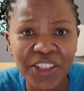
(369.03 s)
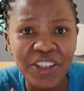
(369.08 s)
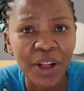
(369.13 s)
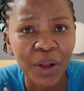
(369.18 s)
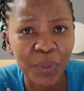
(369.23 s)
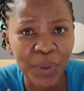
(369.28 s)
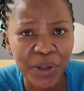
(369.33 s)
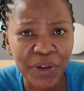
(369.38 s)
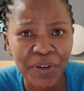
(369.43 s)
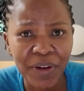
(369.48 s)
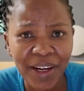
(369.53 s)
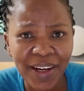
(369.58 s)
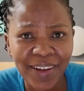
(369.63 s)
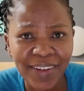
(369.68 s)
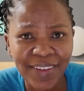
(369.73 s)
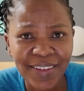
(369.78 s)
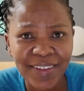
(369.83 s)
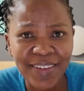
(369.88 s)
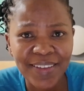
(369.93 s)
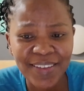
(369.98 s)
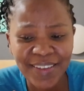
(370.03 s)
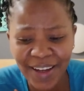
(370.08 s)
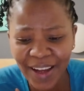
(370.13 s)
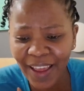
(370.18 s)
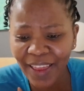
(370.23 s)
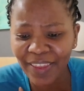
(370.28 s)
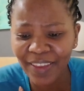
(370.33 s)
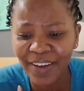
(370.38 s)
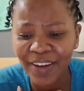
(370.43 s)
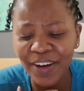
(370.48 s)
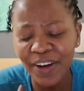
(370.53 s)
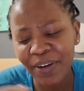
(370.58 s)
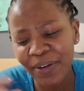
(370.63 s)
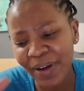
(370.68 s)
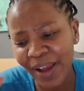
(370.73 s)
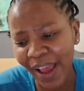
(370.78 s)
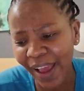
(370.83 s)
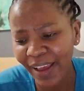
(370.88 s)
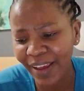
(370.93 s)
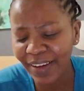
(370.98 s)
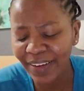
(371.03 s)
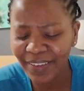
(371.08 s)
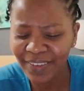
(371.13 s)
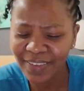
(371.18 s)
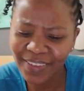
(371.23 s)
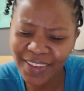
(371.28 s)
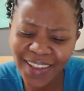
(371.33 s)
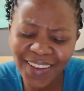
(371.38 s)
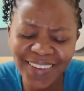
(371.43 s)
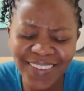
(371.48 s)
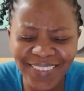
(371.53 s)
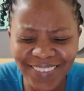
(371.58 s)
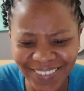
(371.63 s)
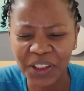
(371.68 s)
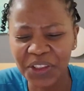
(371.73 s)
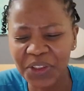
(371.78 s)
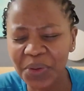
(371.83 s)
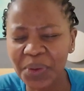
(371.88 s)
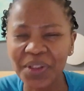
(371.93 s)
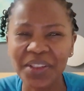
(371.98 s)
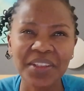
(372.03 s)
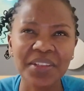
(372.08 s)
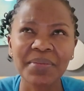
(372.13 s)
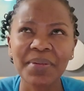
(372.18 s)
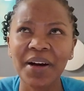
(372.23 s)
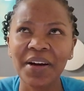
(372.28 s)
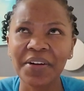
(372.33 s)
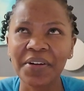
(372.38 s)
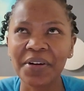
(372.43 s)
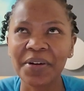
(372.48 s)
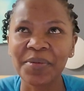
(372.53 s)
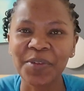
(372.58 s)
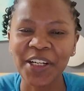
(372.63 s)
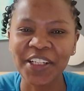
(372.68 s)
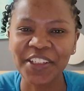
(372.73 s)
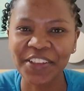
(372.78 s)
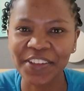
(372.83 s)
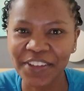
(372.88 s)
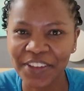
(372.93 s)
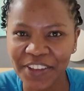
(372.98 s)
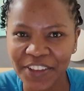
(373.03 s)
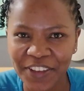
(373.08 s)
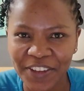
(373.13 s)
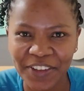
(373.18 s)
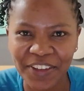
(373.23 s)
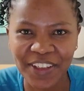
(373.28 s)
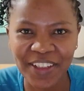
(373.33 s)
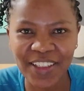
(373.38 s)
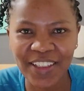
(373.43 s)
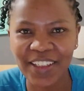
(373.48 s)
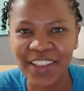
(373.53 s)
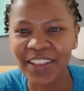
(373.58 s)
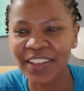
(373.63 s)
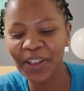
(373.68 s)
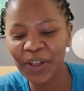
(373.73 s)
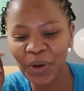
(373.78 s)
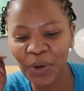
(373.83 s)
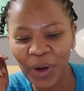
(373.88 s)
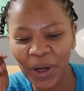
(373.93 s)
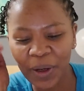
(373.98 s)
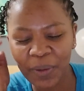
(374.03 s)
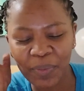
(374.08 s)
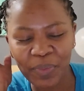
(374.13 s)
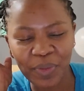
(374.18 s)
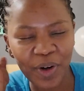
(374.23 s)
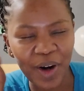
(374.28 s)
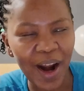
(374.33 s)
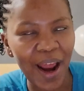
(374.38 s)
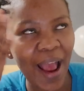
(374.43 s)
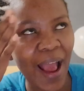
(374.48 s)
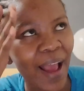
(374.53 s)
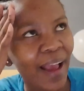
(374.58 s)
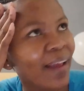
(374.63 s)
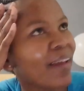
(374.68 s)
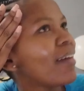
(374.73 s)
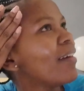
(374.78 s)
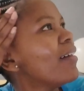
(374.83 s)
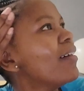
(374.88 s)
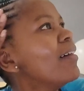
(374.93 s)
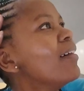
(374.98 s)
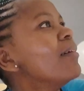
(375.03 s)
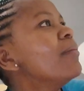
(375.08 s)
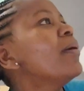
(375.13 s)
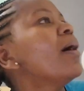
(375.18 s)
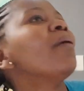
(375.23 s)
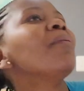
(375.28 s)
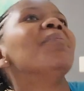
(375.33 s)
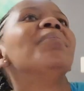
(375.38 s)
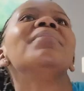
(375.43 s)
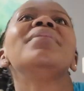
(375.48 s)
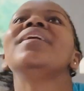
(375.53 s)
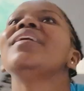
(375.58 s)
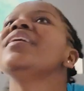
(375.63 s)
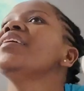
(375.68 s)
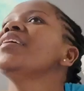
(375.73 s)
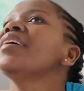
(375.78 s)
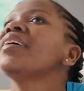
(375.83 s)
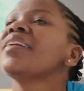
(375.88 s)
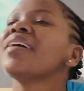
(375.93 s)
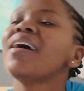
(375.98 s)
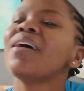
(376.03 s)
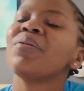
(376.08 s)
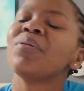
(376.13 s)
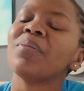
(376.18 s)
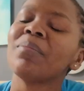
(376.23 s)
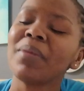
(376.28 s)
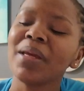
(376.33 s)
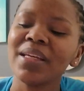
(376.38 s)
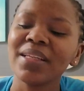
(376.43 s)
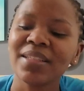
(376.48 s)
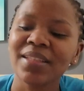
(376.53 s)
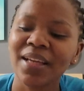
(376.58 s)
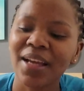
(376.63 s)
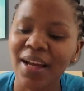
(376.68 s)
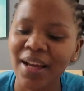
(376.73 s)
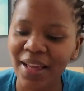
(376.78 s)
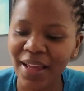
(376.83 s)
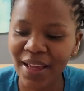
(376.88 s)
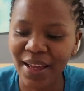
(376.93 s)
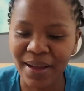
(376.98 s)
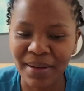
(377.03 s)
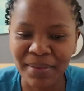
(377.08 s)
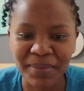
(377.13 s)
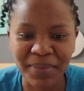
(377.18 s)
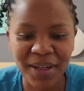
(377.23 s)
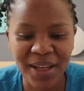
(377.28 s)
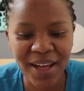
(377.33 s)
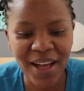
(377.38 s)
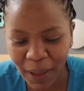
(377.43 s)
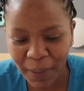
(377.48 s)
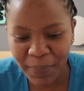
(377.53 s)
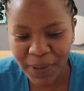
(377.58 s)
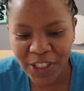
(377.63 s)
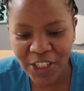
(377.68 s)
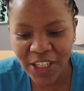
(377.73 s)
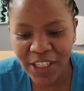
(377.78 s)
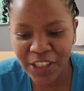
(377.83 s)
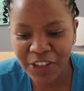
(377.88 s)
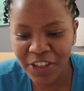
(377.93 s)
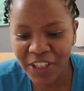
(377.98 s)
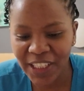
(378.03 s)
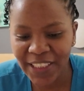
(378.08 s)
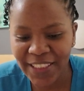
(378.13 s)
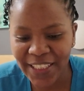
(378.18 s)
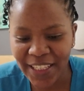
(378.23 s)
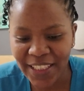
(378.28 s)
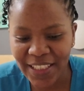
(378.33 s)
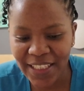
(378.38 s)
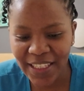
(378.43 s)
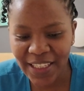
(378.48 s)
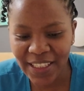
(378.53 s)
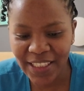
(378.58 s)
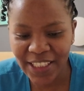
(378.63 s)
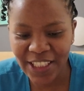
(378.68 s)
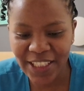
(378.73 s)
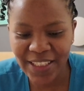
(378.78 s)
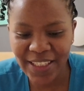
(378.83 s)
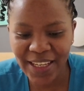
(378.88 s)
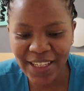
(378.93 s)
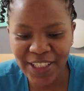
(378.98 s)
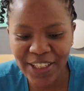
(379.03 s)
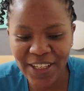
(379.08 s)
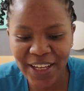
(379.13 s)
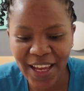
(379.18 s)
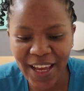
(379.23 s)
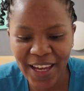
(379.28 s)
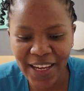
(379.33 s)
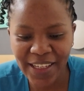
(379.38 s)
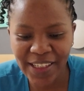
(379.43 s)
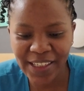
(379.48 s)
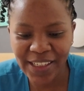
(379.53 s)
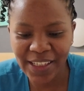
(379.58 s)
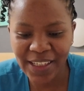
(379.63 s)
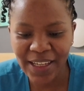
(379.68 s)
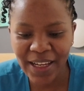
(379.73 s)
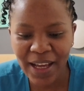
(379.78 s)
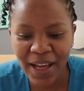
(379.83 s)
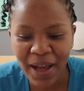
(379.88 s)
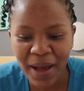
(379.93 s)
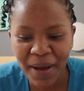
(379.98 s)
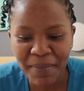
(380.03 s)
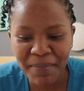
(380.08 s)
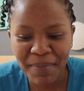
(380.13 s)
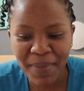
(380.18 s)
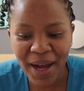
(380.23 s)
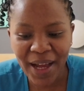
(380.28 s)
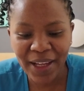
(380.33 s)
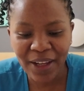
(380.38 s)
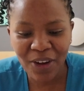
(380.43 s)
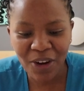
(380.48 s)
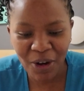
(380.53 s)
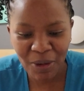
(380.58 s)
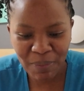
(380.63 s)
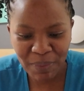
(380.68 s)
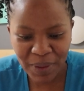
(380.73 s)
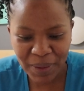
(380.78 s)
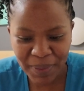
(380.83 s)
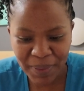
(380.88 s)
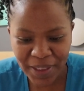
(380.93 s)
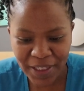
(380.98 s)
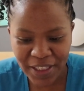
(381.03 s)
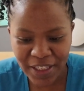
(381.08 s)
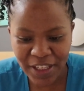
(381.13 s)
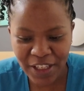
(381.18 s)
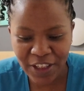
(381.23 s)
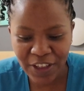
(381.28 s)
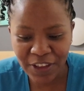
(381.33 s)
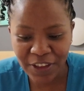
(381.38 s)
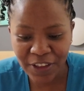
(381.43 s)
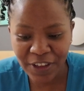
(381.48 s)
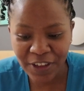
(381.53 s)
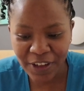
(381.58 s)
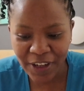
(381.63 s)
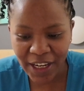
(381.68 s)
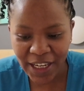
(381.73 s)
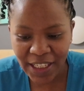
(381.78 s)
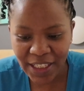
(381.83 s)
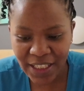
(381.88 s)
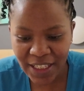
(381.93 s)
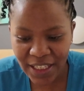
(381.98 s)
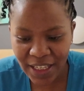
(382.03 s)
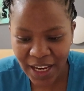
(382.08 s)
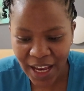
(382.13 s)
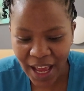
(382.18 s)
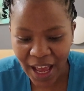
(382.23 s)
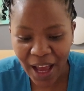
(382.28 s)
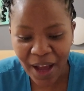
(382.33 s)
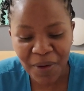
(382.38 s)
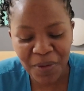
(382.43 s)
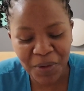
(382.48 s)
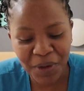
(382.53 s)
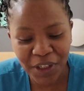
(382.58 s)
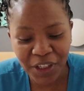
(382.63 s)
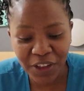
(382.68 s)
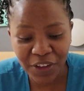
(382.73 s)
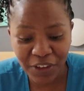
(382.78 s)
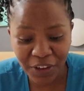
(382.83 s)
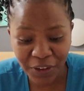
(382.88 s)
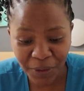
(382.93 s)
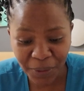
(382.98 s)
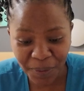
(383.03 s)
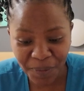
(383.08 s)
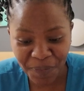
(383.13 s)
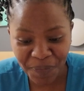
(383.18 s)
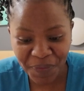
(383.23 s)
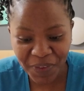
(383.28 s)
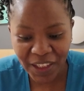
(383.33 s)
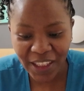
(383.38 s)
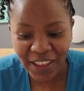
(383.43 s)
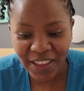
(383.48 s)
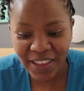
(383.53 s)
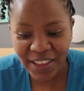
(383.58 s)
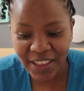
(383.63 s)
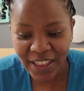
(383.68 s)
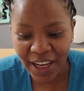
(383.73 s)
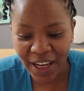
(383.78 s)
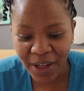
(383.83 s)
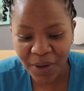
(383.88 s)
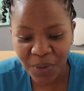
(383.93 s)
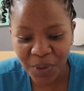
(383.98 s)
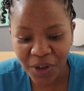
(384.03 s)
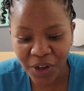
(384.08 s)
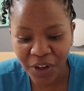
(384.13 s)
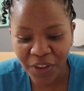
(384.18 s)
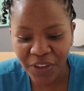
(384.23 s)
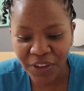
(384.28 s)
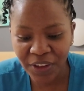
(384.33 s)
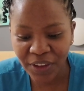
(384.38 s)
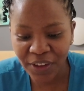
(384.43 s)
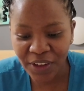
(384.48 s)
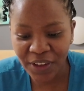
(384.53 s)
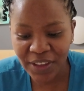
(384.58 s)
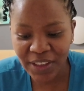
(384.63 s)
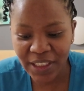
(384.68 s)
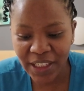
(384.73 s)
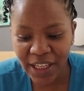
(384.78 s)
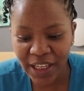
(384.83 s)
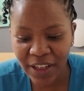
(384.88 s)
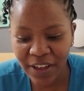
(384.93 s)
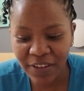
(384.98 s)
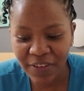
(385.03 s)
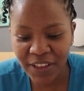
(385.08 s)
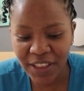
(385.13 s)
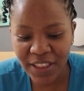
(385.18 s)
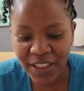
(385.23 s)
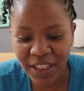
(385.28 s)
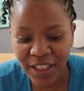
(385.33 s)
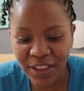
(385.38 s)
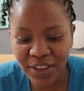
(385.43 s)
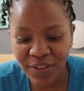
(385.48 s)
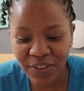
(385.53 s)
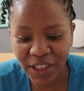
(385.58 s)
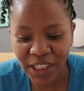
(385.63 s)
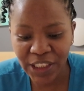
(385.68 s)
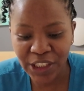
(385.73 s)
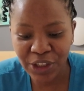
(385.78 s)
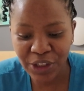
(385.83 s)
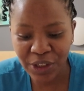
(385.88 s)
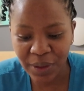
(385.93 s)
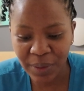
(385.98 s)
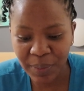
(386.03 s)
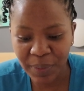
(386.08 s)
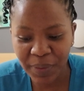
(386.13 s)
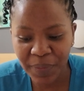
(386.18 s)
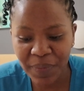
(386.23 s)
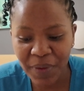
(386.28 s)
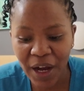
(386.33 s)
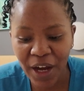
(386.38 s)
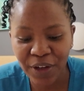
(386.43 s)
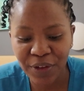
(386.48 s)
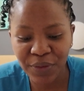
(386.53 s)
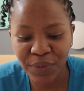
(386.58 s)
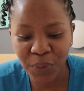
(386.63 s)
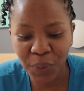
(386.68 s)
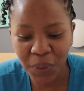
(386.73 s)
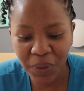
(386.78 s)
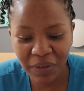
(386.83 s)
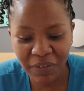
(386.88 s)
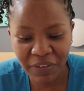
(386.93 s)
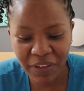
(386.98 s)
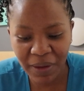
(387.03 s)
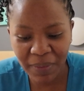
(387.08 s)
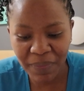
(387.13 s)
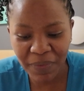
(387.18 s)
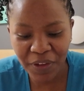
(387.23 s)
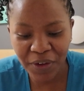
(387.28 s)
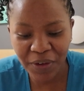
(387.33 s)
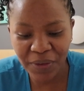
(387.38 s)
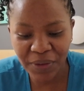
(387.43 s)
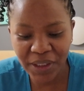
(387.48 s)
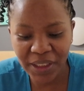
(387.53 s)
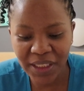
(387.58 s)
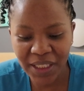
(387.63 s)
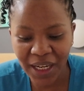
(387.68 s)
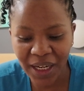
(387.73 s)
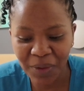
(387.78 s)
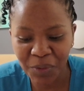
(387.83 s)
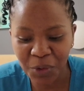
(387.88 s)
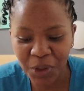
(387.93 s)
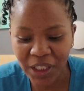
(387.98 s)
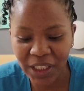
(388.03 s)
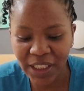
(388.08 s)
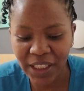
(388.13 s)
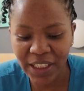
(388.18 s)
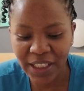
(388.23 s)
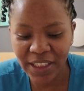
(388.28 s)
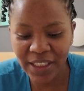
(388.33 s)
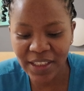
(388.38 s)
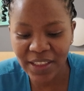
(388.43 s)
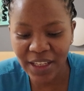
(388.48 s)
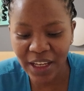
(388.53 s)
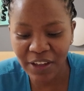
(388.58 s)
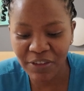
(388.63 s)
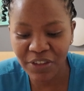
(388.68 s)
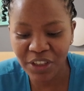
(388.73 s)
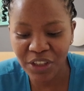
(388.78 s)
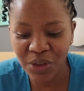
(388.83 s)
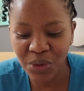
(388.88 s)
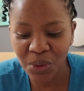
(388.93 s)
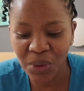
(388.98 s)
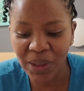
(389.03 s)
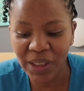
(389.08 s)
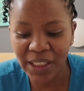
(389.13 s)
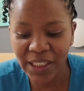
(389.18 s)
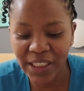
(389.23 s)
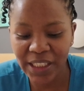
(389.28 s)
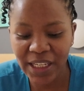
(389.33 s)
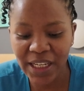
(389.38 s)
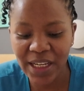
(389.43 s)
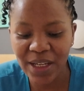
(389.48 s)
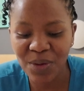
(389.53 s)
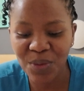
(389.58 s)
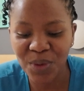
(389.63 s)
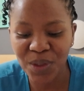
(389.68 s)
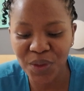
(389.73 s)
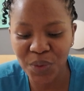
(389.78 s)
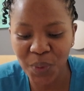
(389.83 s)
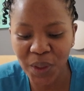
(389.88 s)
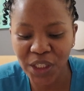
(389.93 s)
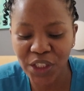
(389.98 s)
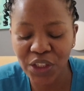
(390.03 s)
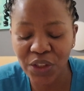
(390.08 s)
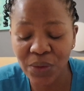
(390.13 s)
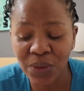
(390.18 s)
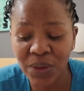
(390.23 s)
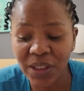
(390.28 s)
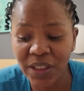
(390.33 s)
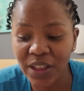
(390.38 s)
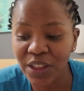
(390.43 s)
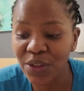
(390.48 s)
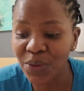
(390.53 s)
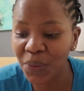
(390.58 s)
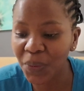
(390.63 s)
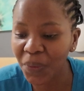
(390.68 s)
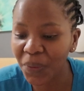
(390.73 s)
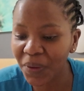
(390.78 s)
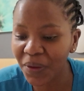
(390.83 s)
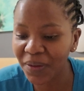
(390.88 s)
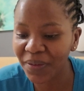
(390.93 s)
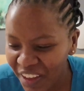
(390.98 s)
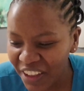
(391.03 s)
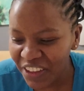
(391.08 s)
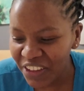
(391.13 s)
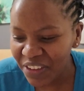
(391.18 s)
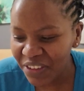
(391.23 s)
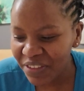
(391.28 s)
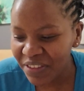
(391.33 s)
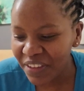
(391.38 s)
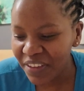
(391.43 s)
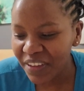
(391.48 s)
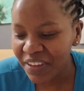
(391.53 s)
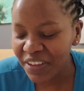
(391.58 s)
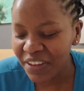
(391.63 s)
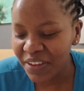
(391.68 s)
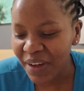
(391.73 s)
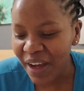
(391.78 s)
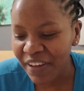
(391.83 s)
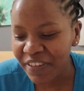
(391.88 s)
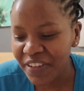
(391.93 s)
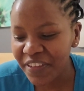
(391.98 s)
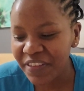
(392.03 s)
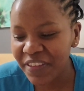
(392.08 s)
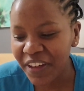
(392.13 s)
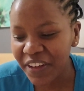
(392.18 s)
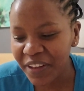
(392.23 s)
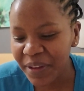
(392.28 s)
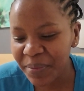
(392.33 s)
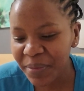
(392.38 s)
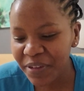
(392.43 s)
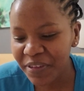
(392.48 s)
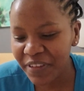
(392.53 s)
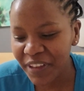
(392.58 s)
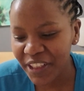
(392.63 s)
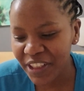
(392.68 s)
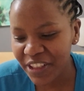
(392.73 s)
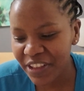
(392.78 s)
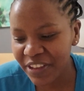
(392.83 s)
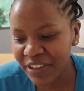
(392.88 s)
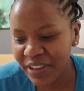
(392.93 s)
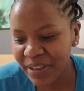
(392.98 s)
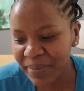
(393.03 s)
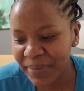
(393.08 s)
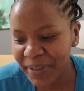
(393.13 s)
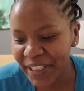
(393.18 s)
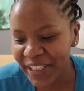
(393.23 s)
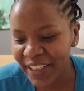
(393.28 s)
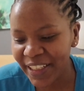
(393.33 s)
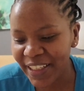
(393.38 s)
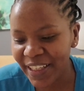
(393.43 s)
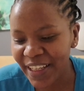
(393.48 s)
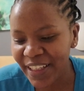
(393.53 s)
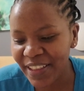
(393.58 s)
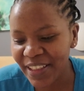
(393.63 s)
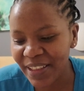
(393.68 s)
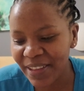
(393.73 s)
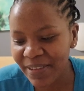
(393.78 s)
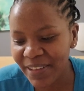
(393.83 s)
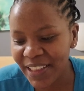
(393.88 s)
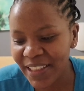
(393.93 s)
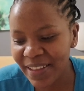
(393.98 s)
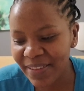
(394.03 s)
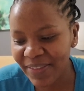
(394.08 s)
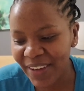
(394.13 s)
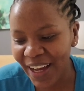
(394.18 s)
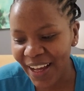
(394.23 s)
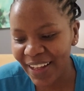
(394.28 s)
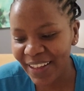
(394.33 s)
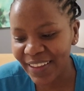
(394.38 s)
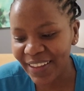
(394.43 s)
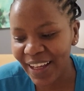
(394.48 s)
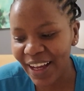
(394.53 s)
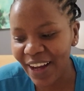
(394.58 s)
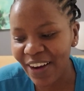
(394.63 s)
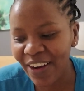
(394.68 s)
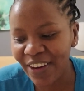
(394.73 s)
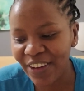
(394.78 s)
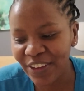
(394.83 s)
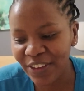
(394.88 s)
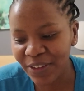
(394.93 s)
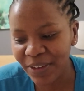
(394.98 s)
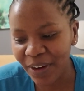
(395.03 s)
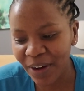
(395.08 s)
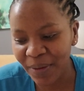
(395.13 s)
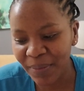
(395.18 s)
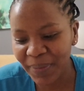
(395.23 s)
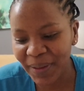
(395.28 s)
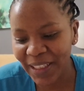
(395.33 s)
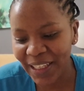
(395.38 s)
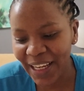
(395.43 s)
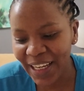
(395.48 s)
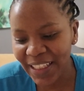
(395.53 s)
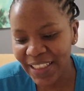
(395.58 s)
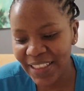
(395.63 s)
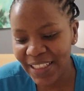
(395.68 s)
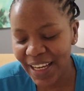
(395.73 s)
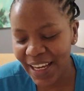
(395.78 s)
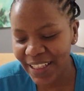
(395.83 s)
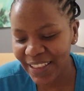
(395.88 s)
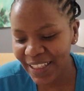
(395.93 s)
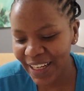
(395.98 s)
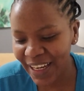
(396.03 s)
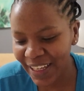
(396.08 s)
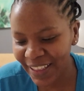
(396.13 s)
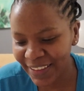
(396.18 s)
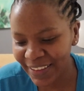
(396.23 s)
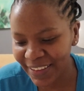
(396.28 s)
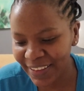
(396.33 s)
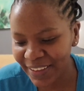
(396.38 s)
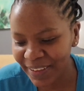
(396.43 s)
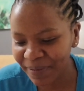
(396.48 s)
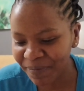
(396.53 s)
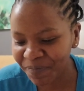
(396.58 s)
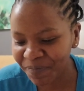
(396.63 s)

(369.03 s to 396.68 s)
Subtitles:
Shall we read it together? Okay. Twist my arm, why don't you? Just a quick brag about me and how amazing I am. But she literally dated it, and she said, "To Andy, my compliments. You're great at what you do. Today we're on the last leg of a 6-flight trip. Out of all of them, the only time we could hear the safety talk clearly was when you did the talk. You have a very professional demeanor and sweet smile. You are polite and kind.